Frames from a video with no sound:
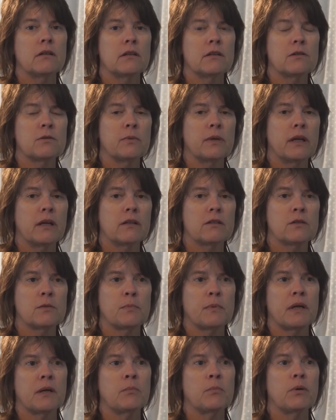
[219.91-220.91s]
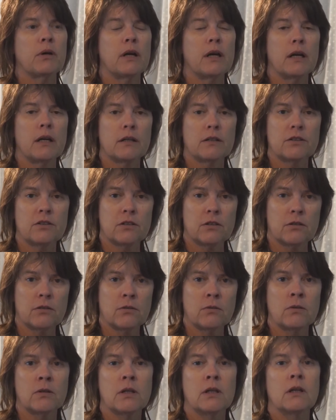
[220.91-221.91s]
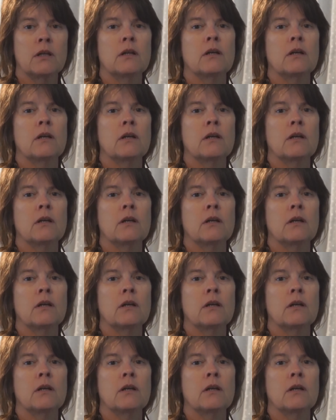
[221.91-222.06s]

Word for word: This week is spring break, so